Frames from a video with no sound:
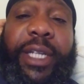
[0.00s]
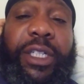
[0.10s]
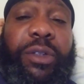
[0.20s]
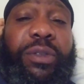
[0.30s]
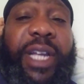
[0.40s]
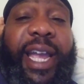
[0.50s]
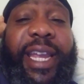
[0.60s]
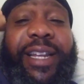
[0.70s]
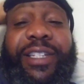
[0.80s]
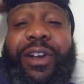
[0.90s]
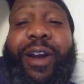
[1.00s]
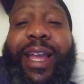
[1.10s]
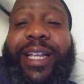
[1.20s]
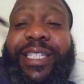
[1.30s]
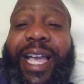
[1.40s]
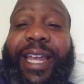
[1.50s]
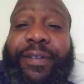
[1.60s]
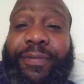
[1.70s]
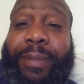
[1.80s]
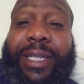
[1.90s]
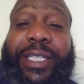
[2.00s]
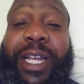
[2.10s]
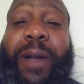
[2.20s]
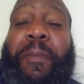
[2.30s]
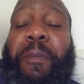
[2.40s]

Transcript: It's a little tight. Sorry, I tied it messed up.